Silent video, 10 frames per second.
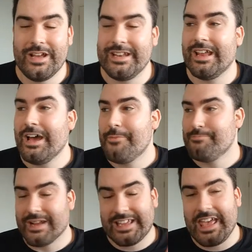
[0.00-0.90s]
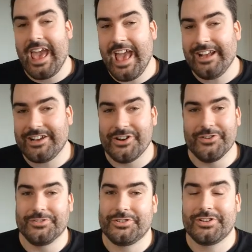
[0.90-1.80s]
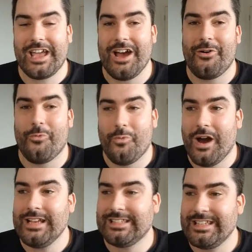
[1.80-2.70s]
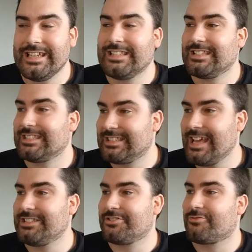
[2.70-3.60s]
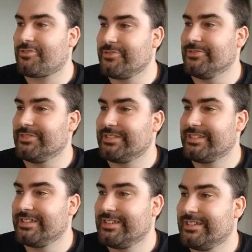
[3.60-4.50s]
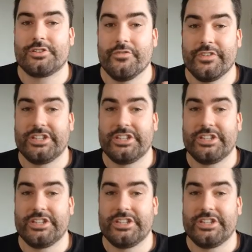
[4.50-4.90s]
win, Mechanko took out YCS Santa Cruz. So